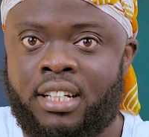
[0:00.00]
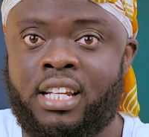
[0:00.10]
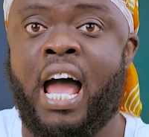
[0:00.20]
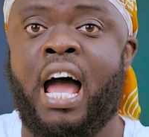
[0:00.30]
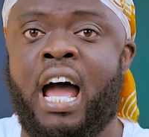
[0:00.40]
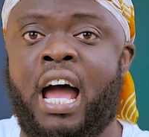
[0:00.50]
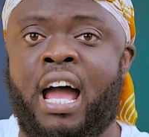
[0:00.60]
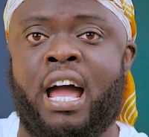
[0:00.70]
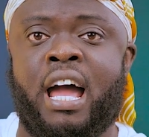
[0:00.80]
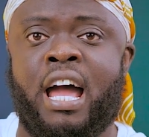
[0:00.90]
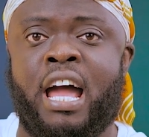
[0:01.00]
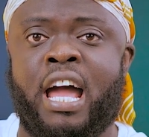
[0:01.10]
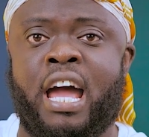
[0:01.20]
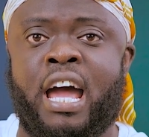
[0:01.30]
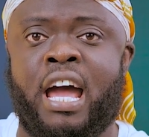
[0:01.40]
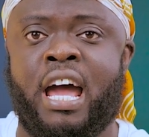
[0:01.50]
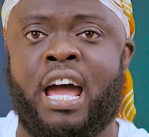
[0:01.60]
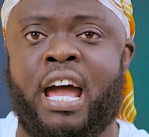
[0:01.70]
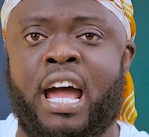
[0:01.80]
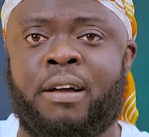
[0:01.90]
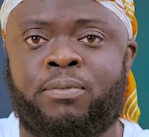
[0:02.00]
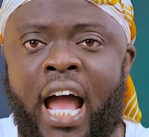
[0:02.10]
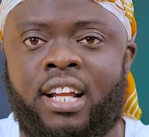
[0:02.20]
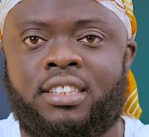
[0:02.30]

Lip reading: left,